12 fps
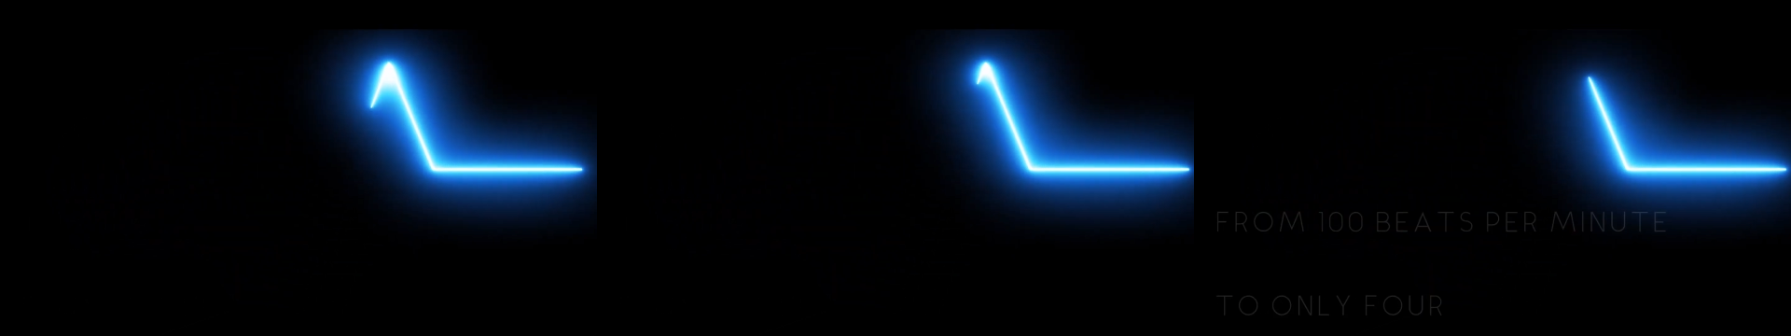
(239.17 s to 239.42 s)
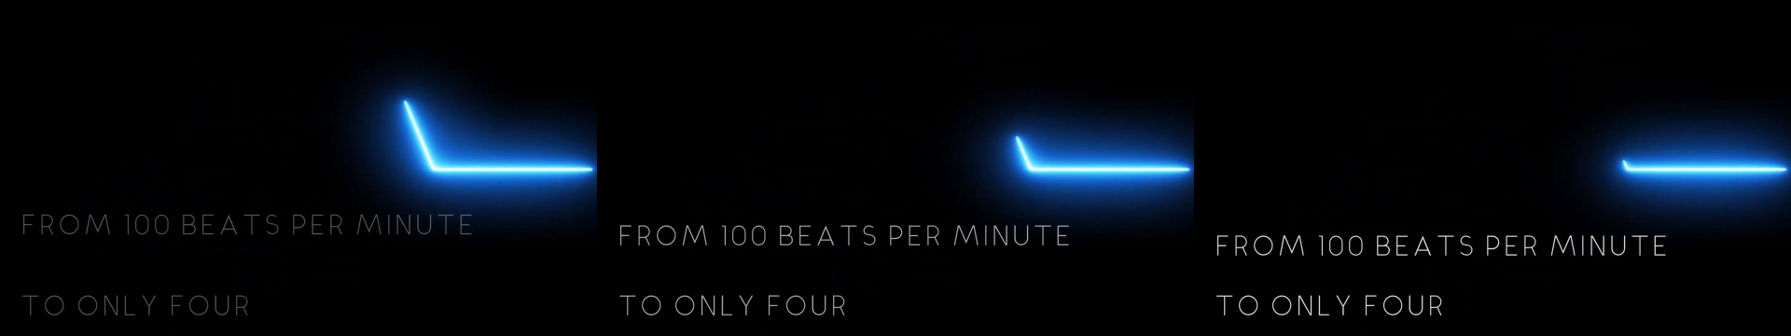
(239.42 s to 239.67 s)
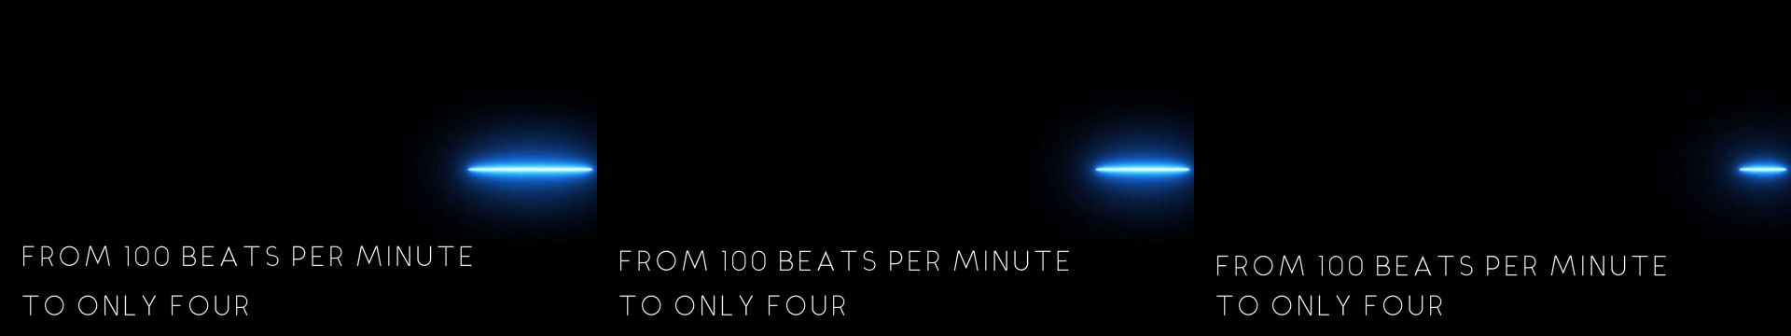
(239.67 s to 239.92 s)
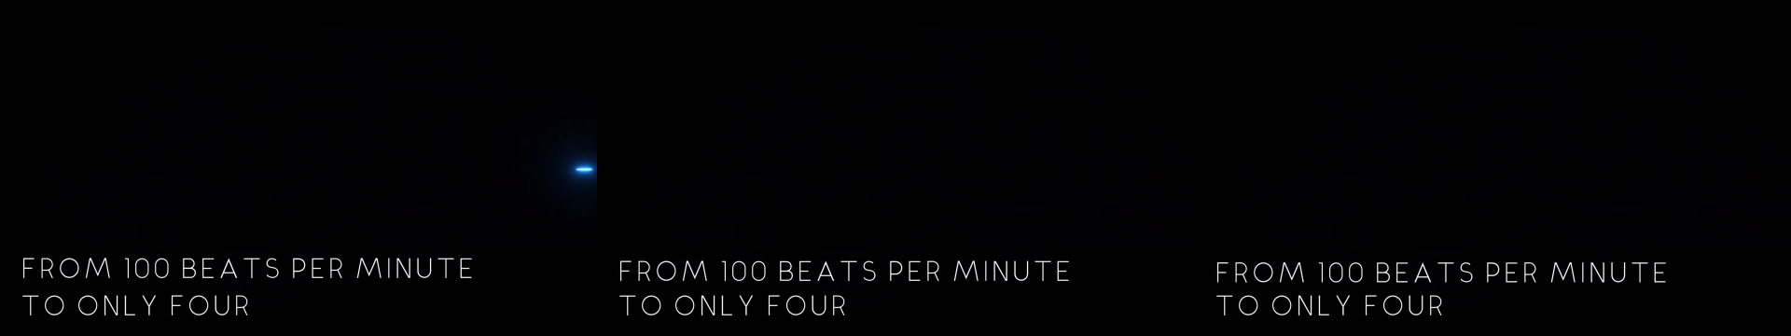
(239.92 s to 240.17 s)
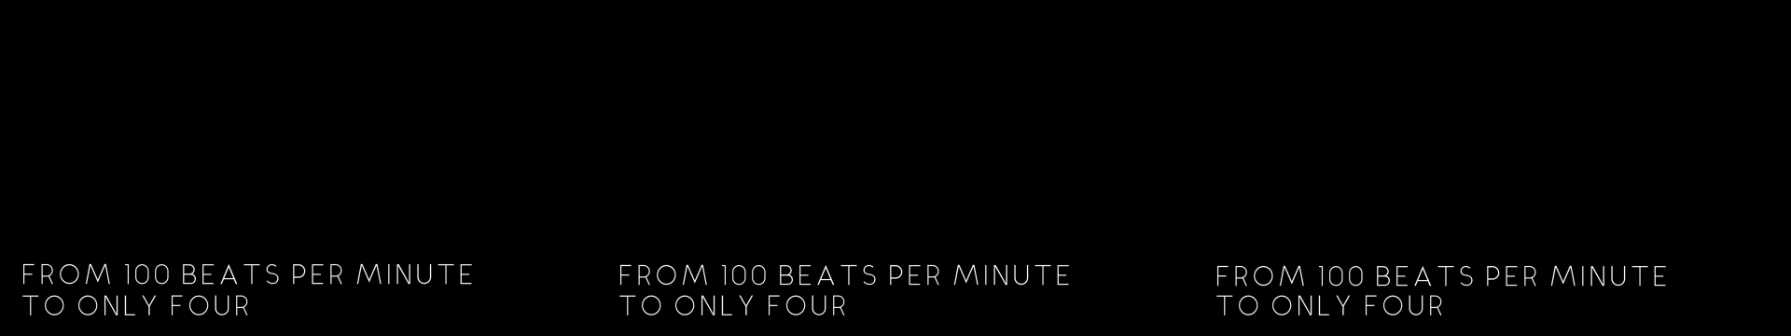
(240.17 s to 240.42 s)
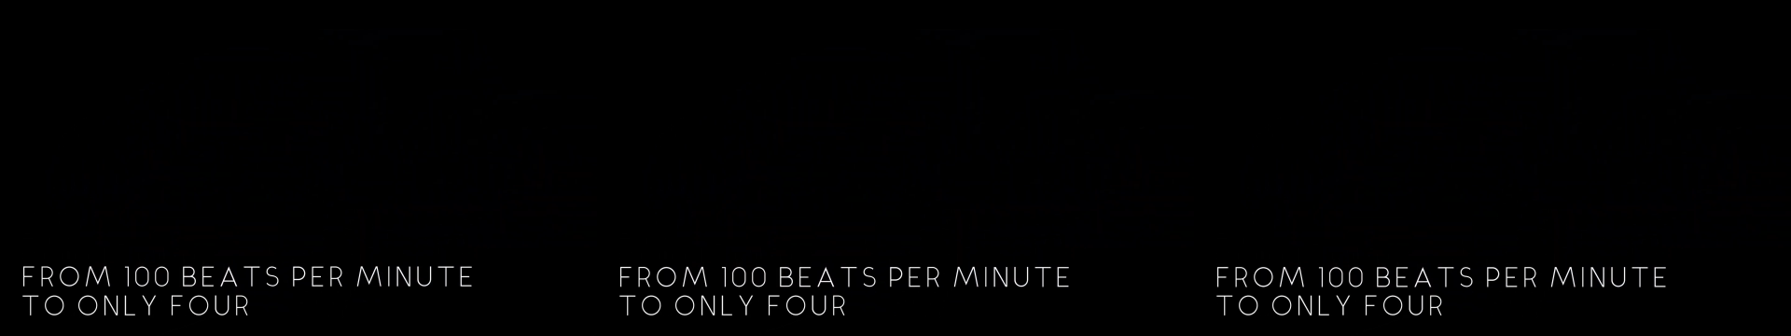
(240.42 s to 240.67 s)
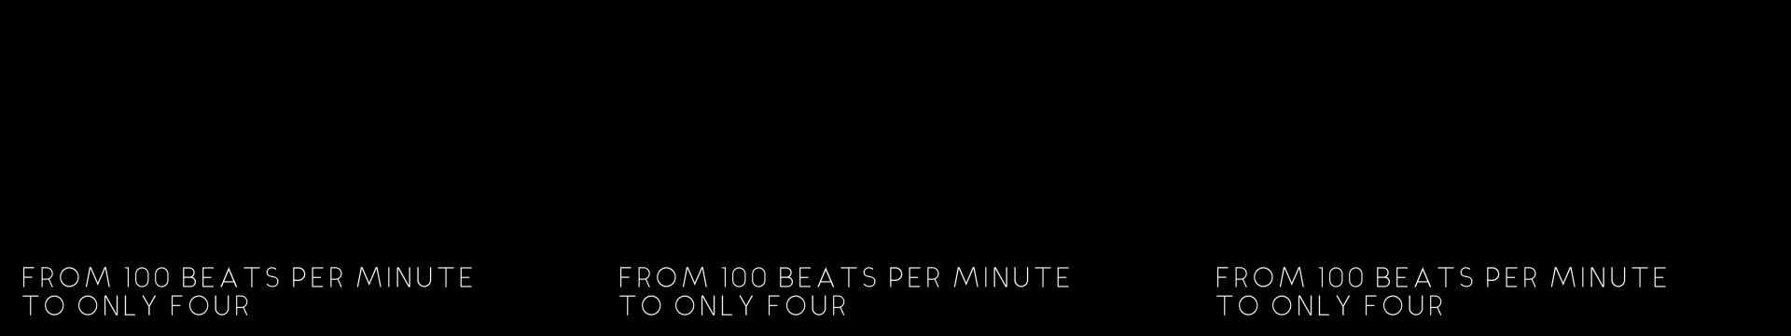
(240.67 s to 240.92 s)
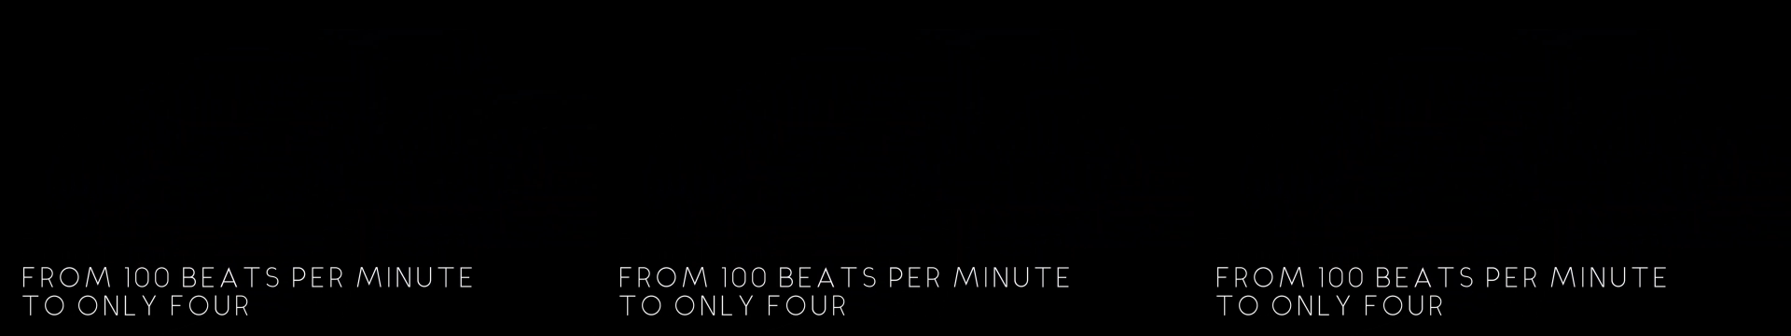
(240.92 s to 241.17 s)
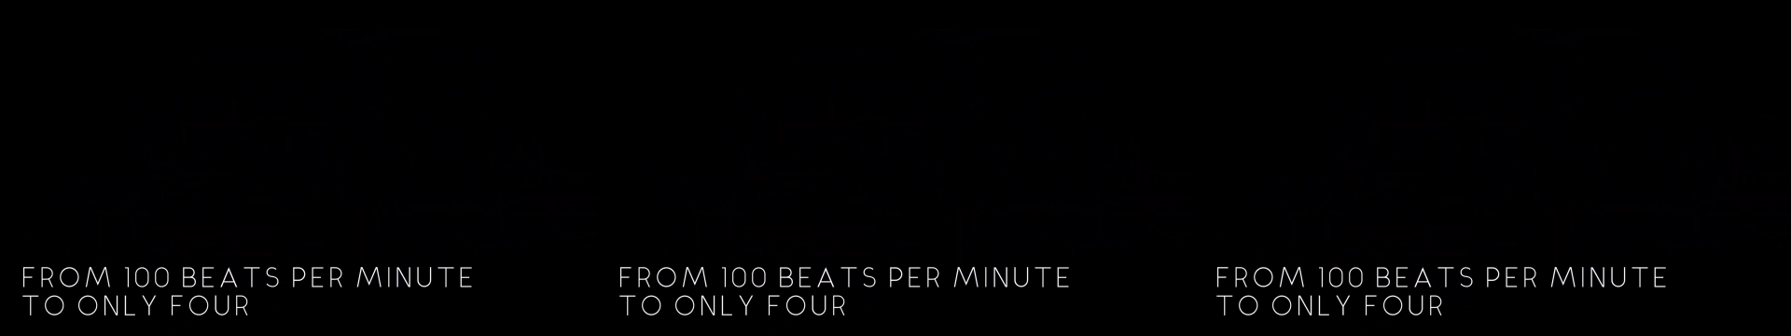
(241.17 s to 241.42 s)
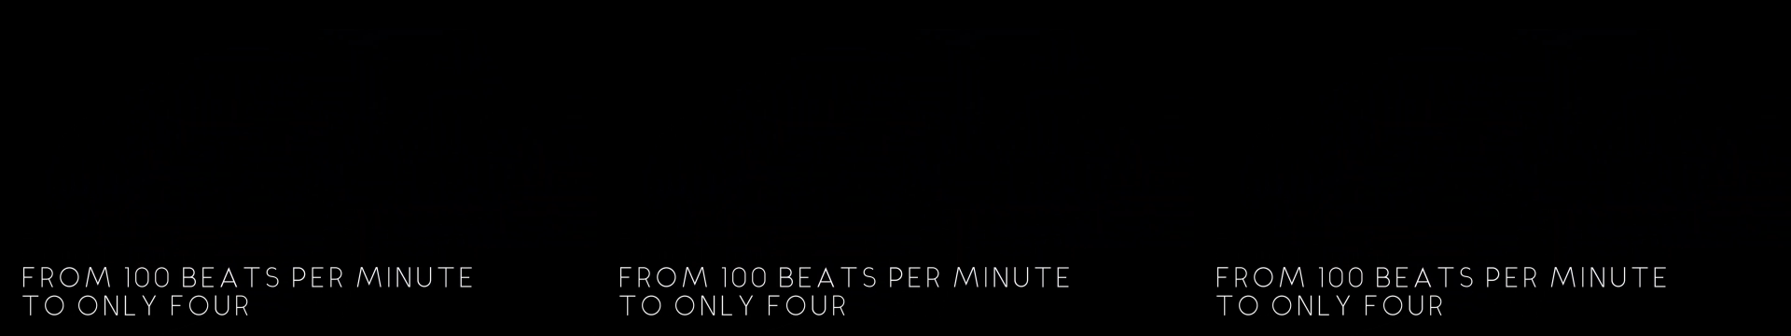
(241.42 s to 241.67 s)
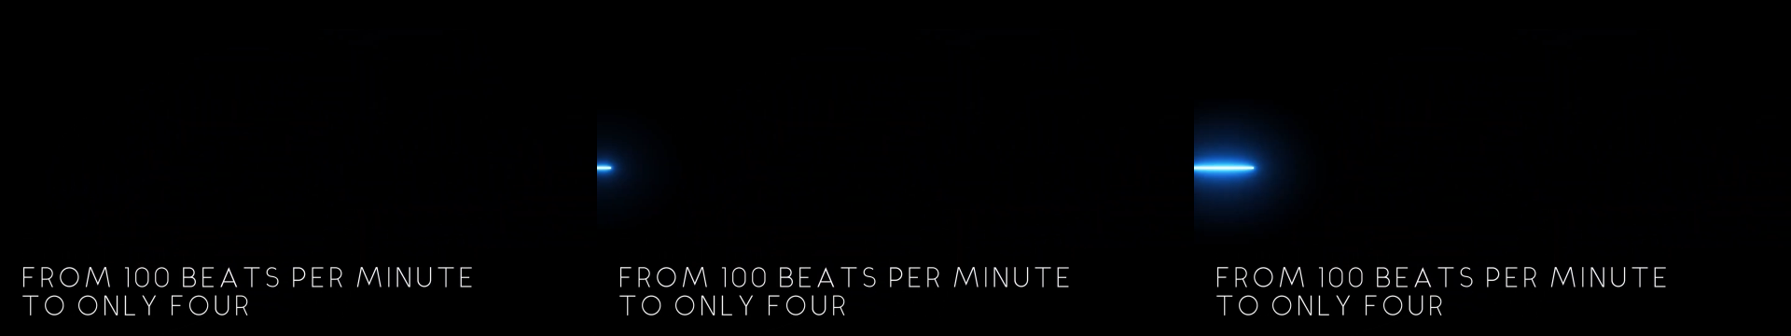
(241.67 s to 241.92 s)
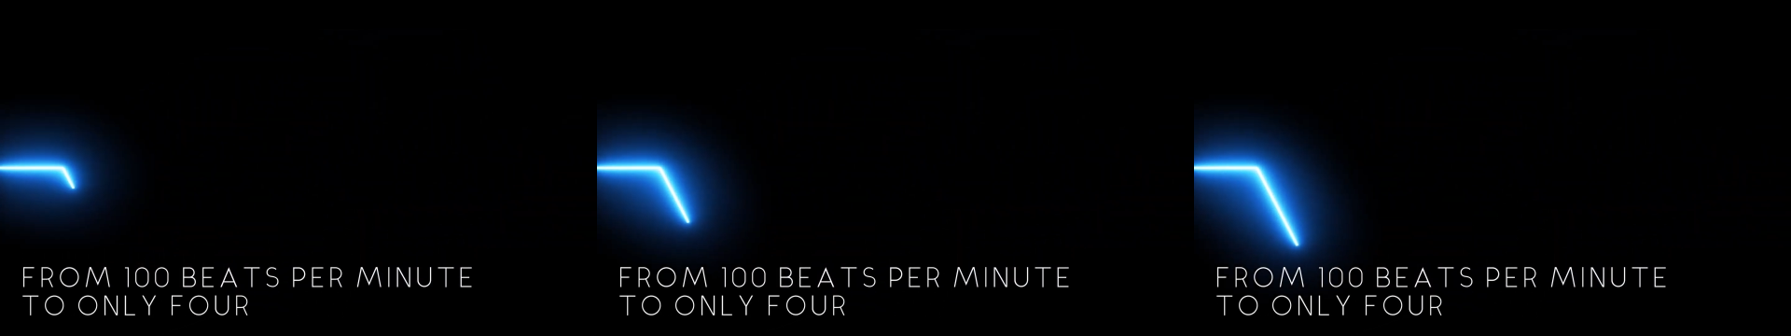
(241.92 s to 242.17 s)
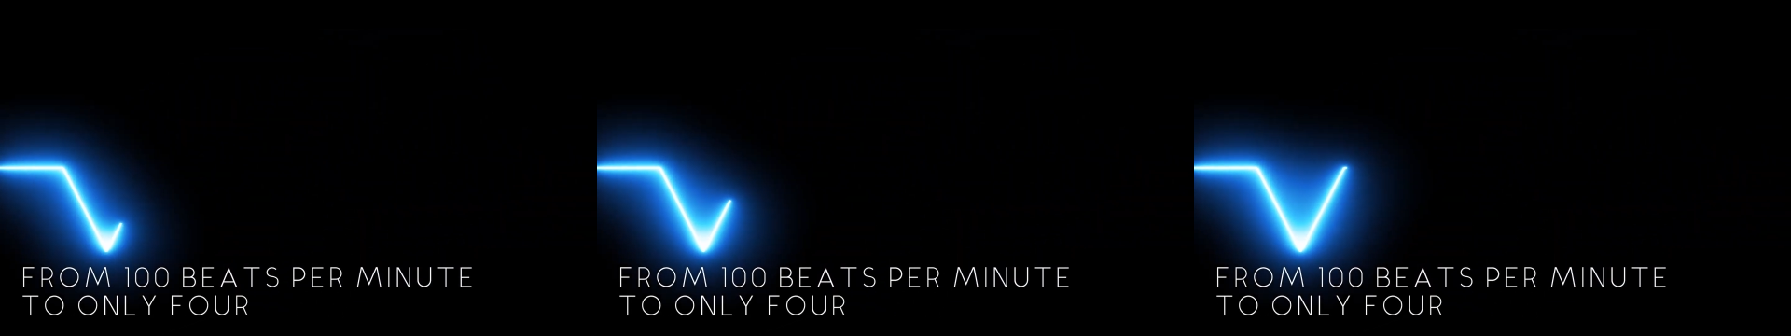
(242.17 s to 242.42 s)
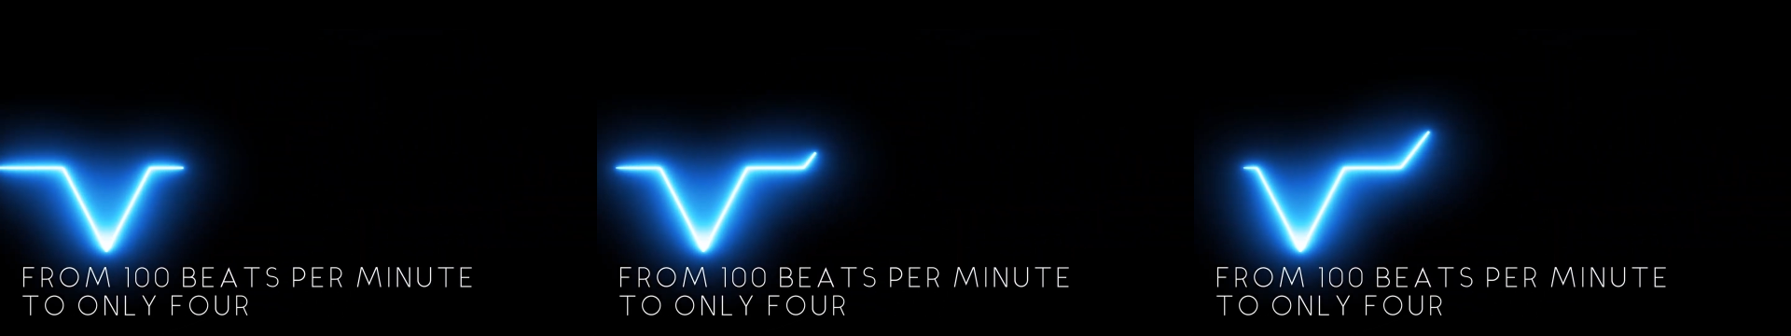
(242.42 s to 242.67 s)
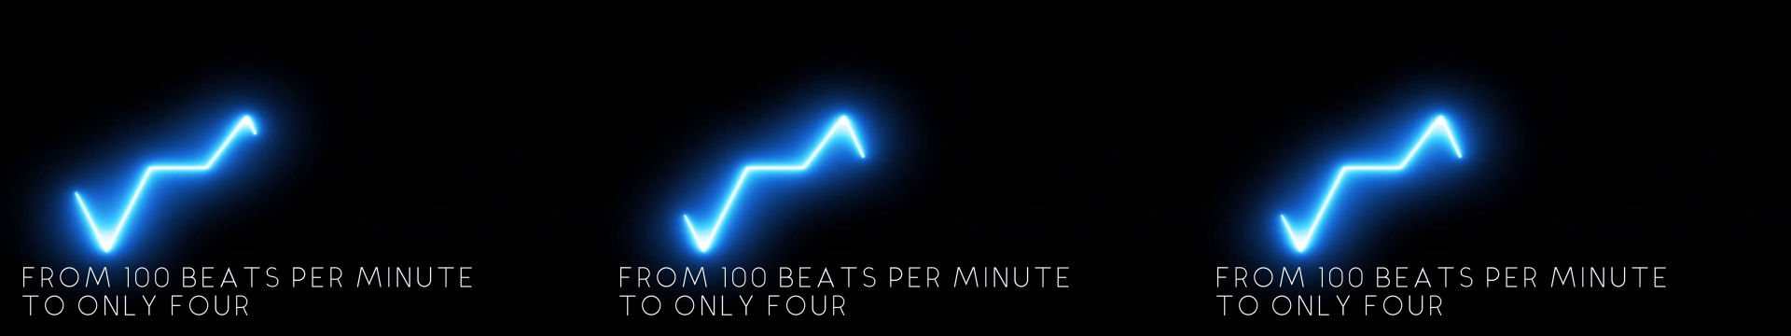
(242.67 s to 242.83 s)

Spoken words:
Nobody's mouth can be seen.